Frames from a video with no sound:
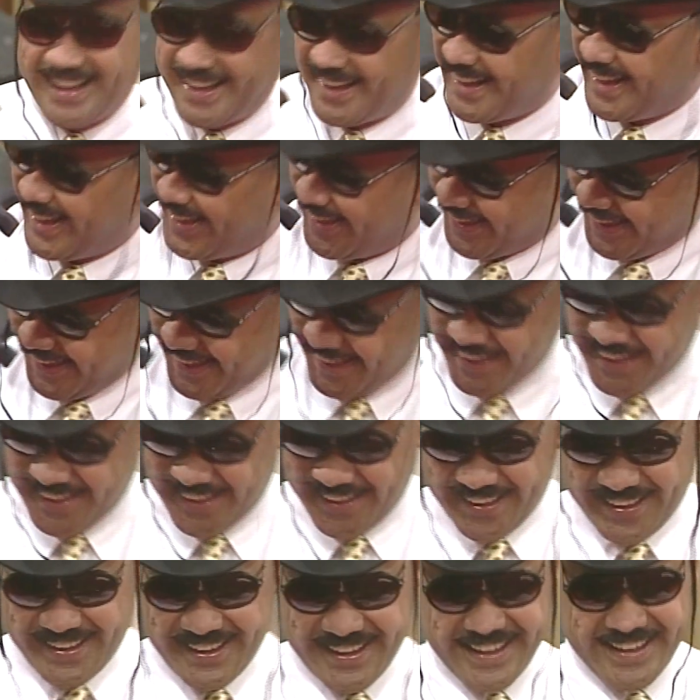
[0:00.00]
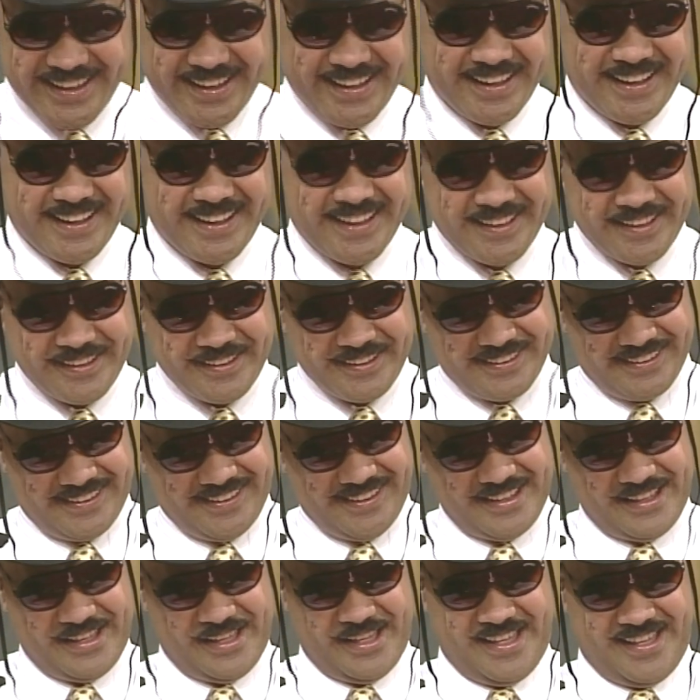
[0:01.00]
if you shoot me, I'm going to have to go to my utility
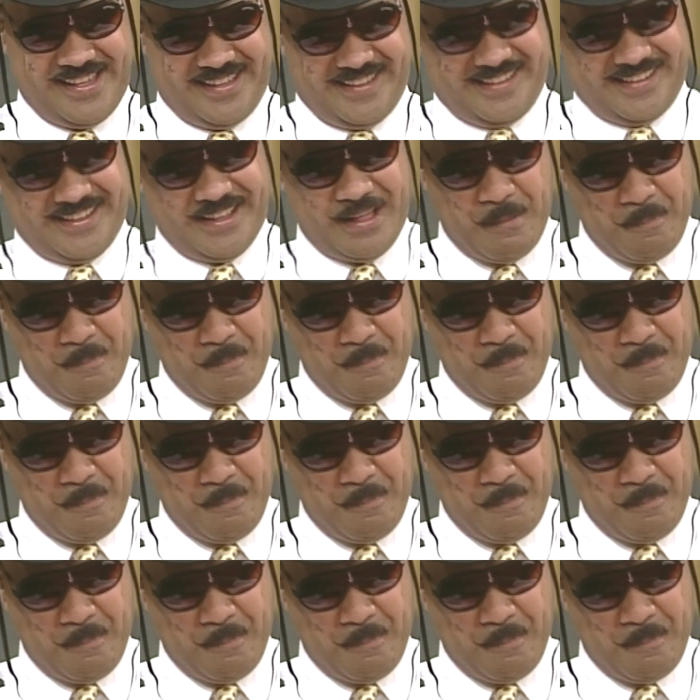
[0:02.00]
belt, get mine,